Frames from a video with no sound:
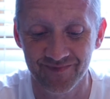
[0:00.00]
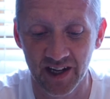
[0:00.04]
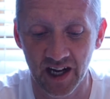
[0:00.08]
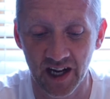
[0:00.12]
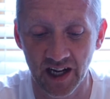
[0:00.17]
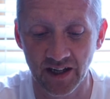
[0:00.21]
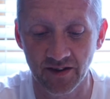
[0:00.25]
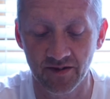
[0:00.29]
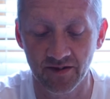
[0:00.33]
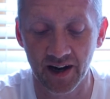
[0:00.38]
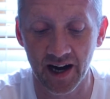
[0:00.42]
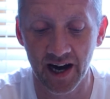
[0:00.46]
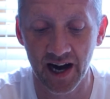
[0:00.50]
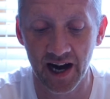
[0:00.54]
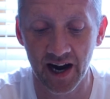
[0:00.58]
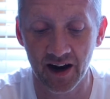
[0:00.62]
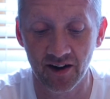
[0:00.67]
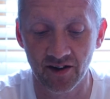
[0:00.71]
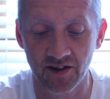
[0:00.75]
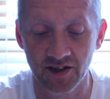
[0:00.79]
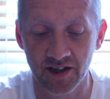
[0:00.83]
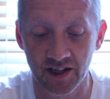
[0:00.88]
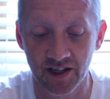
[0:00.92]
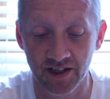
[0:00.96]
and you have a
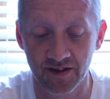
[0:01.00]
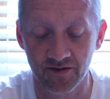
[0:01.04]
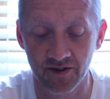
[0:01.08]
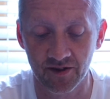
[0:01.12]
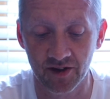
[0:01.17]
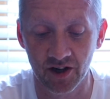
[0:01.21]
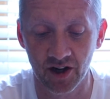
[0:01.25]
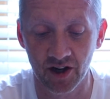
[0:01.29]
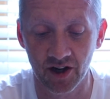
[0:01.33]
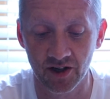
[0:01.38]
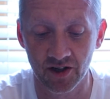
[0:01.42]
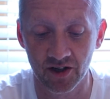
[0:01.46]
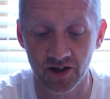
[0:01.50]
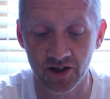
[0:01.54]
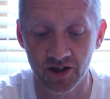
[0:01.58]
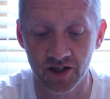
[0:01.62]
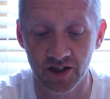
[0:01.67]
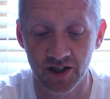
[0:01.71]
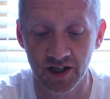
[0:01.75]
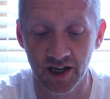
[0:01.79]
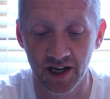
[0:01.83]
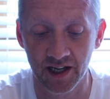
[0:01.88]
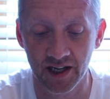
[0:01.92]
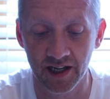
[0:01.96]
higher chance of encountering
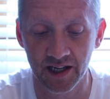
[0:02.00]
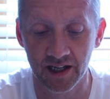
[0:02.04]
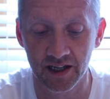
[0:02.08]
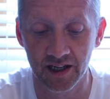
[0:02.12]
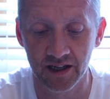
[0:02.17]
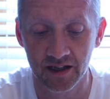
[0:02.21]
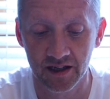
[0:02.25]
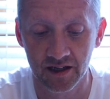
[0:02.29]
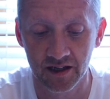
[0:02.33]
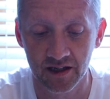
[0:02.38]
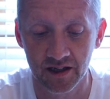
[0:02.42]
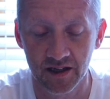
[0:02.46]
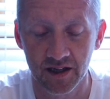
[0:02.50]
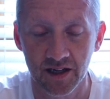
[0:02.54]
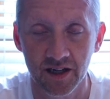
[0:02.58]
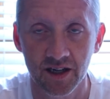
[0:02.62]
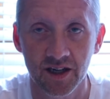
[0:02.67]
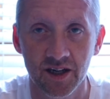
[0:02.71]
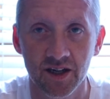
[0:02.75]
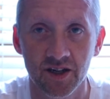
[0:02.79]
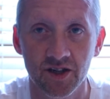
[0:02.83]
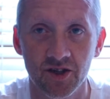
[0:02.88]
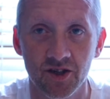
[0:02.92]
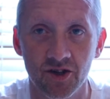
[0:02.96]
Shiny.
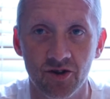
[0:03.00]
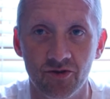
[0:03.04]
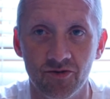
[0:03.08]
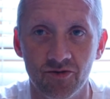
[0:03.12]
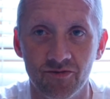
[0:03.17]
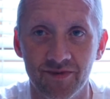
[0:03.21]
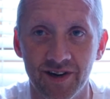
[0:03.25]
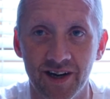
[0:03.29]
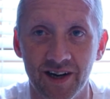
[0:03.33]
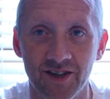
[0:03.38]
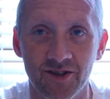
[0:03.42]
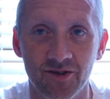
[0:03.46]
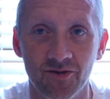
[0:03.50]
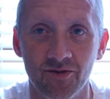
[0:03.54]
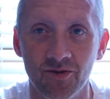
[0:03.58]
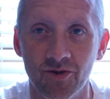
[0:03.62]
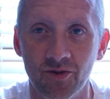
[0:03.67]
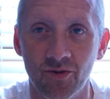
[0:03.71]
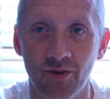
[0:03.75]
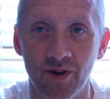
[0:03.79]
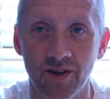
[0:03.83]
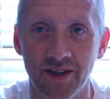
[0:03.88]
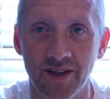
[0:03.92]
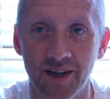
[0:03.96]
So I don't
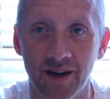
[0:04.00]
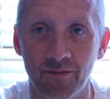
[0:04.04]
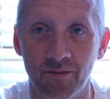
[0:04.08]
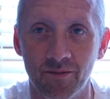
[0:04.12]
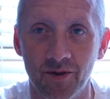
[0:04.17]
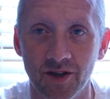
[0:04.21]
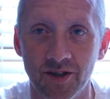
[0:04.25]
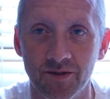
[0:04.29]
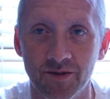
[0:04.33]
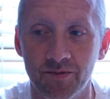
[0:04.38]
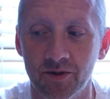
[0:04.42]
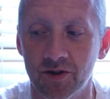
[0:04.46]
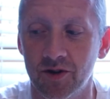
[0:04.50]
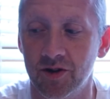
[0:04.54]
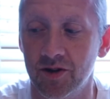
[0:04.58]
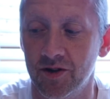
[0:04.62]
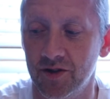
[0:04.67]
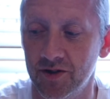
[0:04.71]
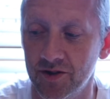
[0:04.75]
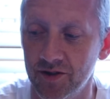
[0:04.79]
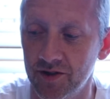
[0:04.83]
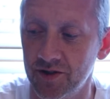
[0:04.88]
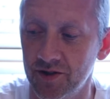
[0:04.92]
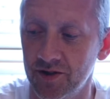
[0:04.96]
go out that much
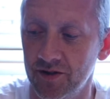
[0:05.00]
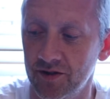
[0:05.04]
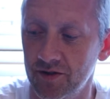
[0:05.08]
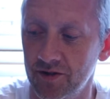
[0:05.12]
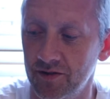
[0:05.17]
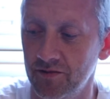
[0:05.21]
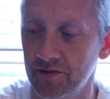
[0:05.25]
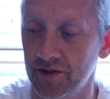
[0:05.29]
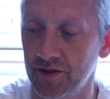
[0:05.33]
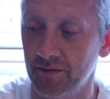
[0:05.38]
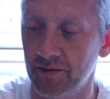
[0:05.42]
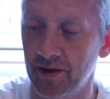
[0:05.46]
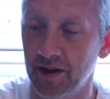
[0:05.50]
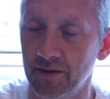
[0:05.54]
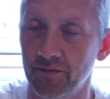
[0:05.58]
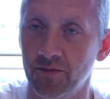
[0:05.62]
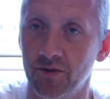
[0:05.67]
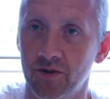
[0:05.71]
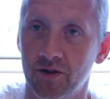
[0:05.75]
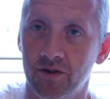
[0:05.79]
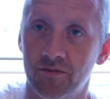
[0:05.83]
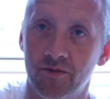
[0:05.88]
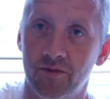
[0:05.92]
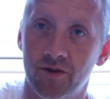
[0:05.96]
because to play
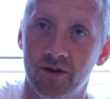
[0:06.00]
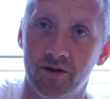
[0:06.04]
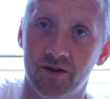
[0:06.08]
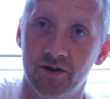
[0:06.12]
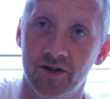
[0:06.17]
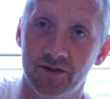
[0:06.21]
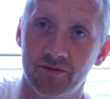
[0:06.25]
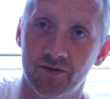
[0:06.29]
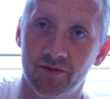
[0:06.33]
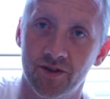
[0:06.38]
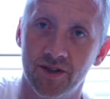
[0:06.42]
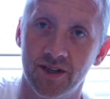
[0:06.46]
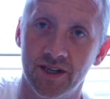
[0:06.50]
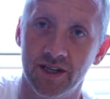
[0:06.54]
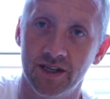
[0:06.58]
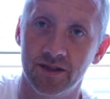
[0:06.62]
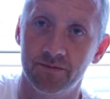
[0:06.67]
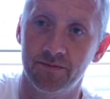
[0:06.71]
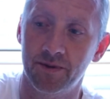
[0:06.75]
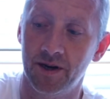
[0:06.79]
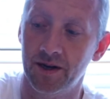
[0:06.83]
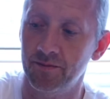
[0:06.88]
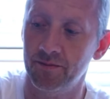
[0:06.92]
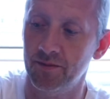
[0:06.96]
Pokemon because I'm on these
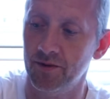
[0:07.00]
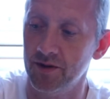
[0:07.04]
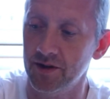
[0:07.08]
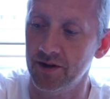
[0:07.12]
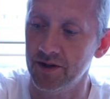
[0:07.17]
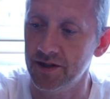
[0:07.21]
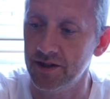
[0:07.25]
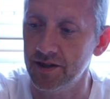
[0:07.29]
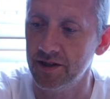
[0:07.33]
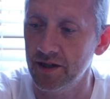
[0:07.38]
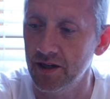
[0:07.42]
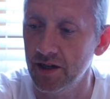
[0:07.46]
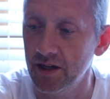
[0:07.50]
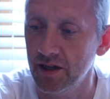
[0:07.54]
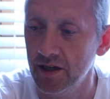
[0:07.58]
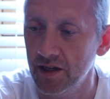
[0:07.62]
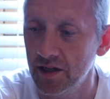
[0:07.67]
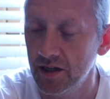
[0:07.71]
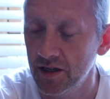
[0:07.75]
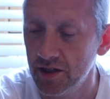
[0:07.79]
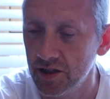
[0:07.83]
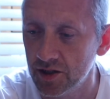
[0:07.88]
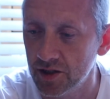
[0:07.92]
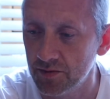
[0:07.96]
bad boys.
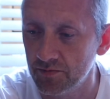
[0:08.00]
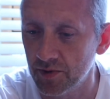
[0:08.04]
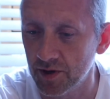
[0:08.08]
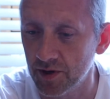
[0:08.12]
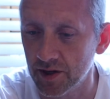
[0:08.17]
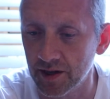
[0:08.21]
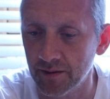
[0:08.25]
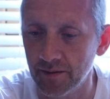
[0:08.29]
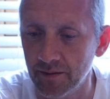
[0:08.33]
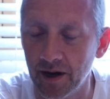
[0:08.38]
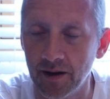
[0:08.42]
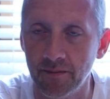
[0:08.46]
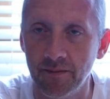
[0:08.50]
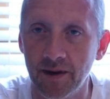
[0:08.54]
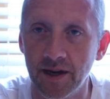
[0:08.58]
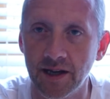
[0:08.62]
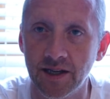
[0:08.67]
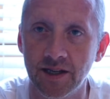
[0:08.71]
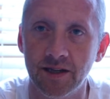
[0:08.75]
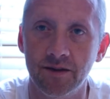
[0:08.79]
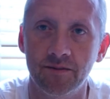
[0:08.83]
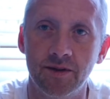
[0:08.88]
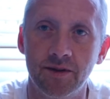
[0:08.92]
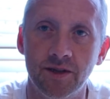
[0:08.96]
But um, I
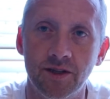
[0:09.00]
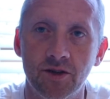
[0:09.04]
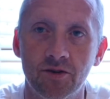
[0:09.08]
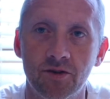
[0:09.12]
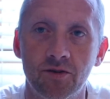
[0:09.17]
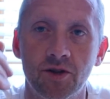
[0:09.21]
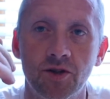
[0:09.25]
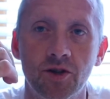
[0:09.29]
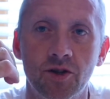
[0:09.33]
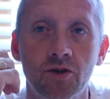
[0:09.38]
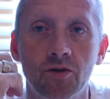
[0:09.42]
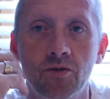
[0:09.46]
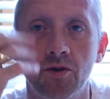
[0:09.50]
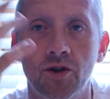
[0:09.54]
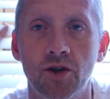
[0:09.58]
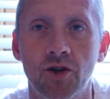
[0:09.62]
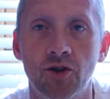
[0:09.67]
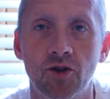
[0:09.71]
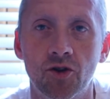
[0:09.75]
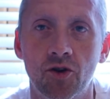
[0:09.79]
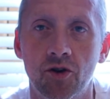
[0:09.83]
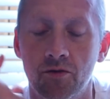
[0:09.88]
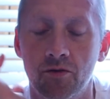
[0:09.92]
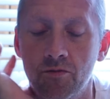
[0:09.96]
might, I might, you know, I do go to a
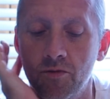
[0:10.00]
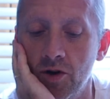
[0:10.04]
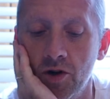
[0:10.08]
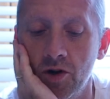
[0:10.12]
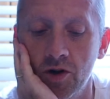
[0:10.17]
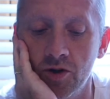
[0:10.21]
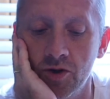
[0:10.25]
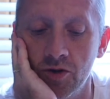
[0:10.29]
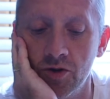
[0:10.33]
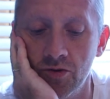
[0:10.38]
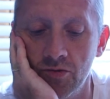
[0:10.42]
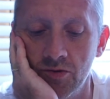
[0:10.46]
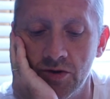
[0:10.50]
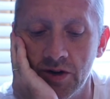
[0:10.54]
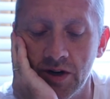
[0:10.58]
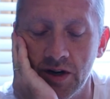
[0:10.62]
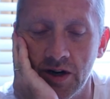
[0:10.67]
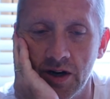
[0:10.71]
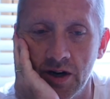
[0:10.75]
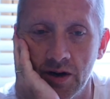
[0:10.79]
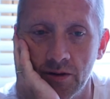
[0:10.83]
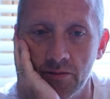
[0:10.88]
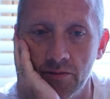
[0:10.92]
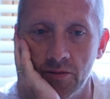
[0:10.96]
dog walk. So
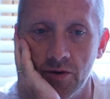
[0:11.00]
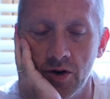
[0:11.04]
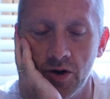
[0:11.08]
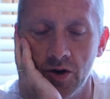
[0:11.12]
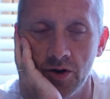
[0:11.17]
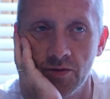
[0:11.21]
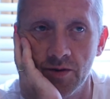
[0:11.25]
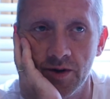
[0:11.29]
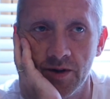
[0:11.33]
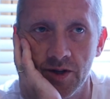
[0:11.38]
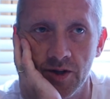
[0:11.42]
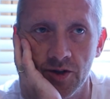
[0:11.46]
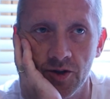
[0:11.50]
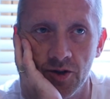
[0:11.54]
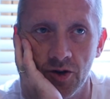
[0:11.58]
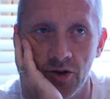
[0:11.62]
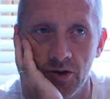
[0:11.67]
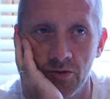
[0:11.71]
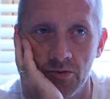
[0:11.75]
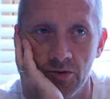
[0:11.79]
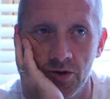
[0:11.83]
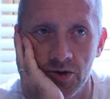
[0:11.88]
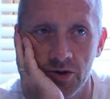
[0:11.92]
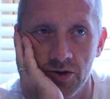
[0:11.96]
um, on the way to the
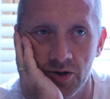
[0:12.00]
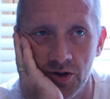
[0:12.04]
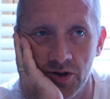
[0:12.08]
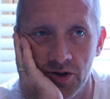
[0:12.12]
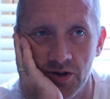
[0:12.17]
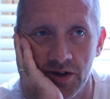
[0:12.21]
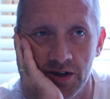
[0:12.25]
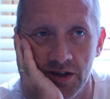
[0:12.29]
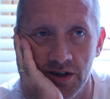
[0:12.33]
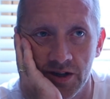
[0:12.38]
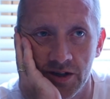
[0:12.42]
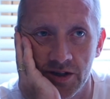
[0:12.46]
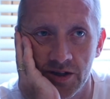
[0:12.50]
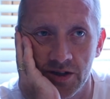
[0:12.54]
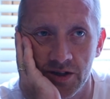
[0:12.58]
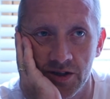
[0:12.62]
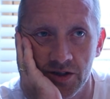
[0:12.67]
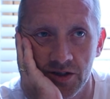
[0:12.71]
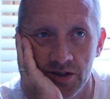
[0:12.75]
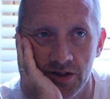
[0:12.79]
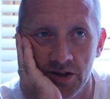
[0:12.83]
dog walk, there is